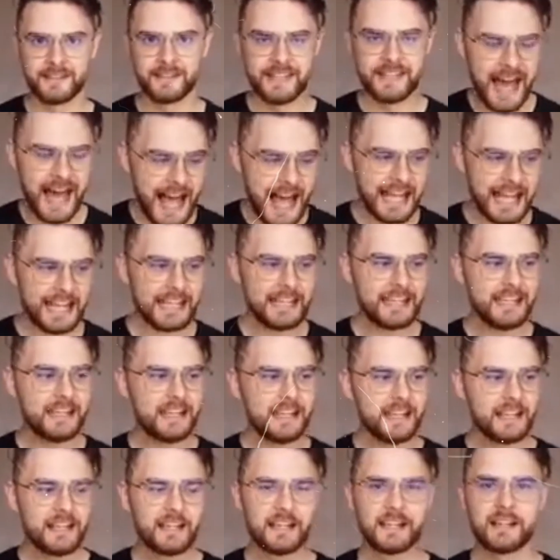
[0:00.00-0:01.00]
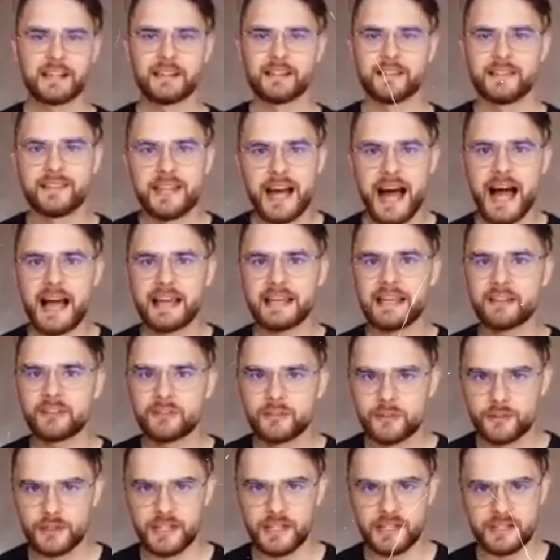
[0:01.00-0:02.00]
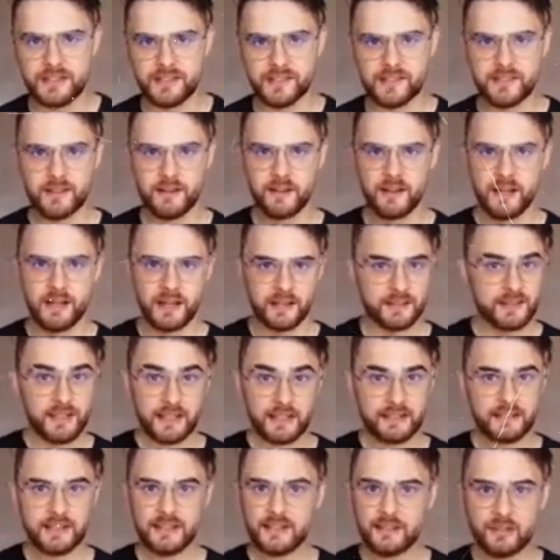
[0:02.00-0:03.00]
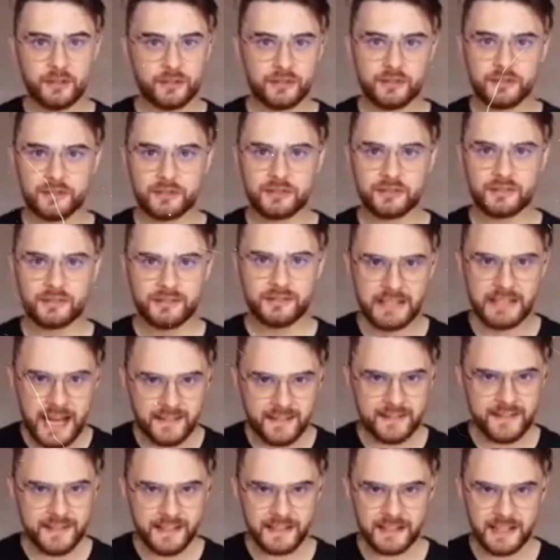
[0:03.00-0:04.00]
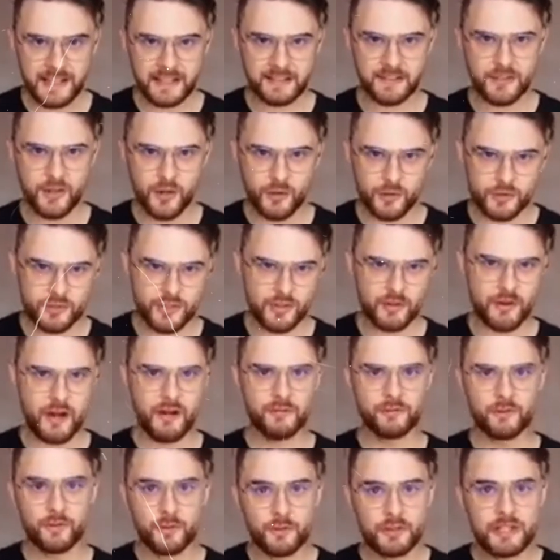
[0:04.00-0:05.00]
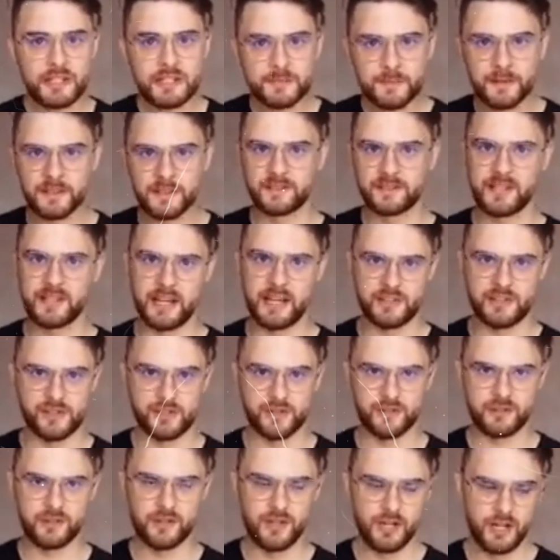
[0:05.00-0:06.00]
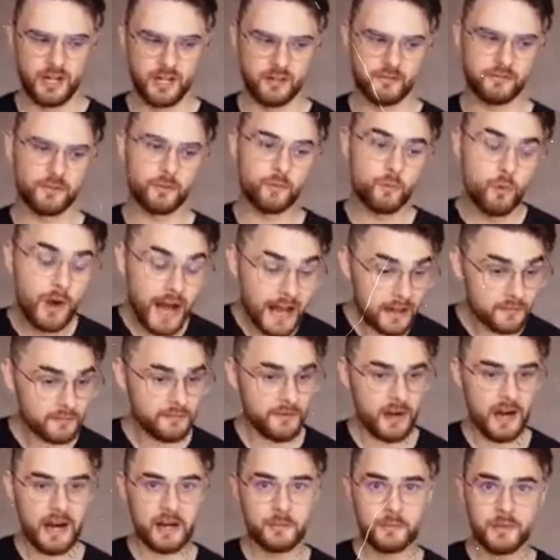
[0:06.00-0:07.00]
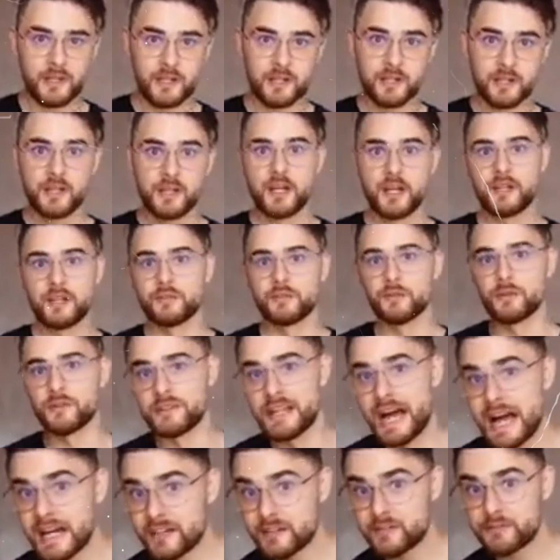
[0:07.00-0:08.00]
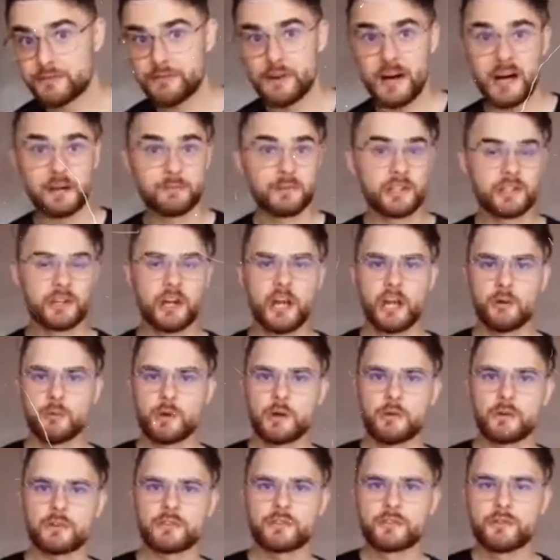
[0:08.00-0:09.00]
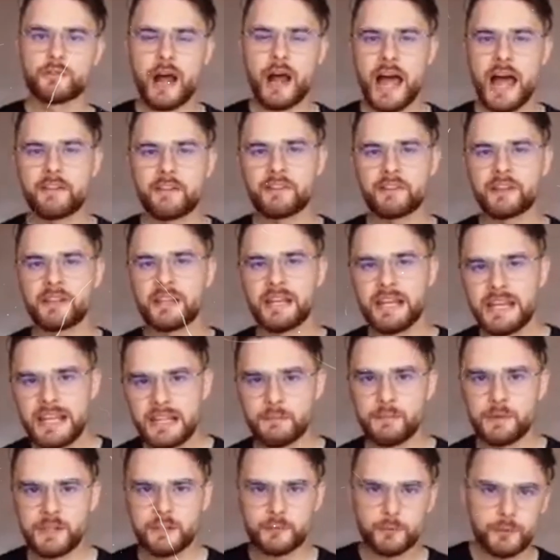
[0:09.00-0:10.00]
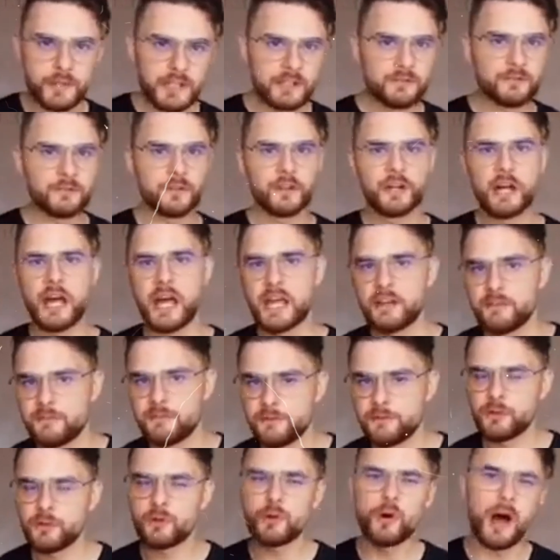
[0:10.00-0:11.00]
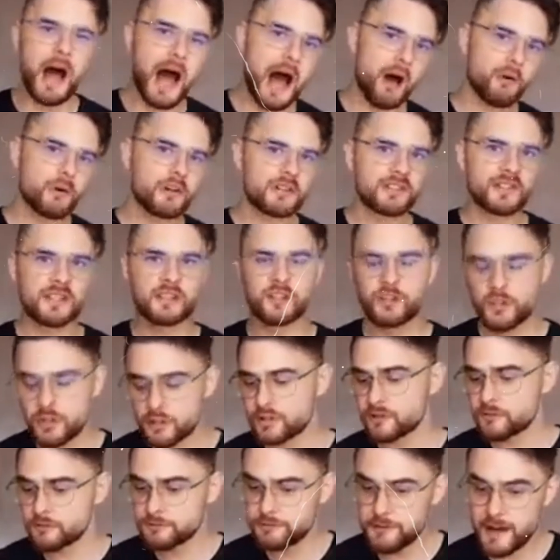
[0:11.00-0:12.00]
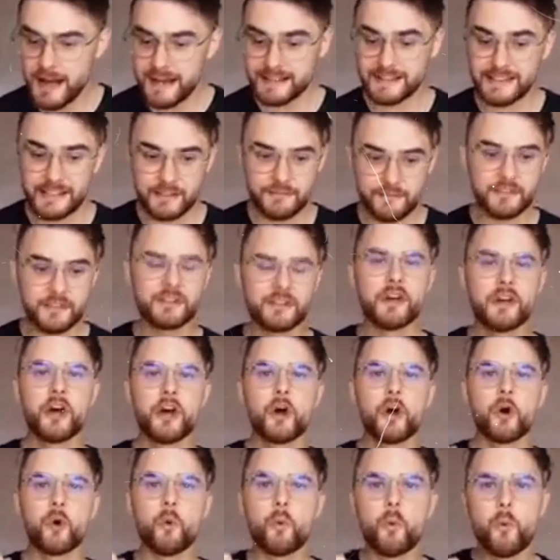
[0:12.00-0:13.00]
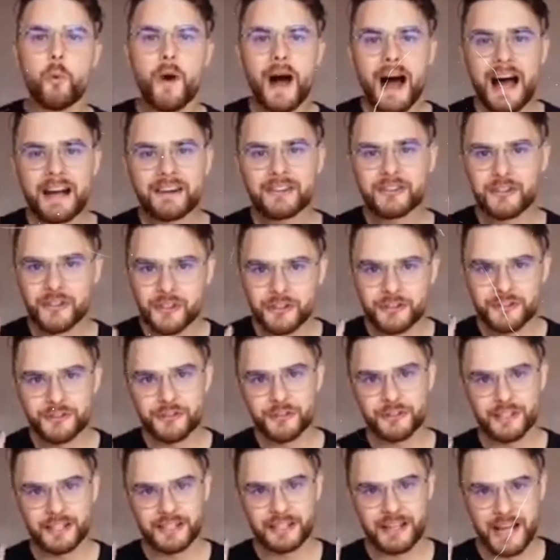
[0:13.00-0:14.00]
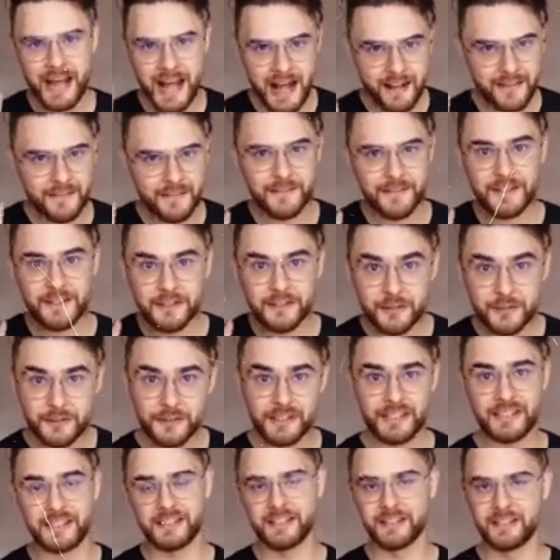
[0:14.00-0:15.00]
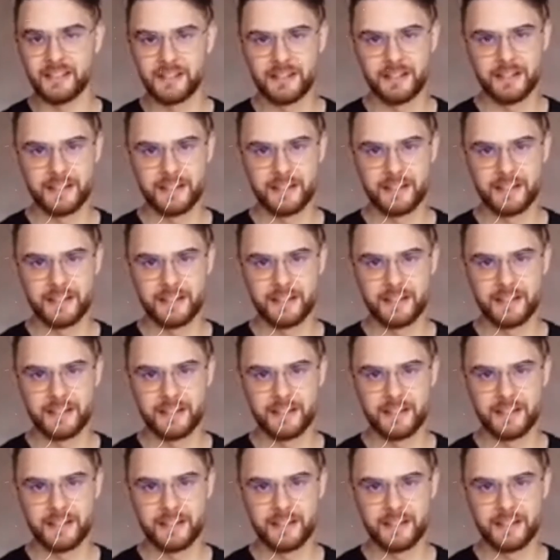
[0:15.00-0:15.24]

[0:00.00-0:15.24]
Tiny, dying trees. They, they looked nothing like those around Louise Plantation. From one farmer to another farmer, we were driving in between for a few hours and couldn't find even one good looking healthy tree.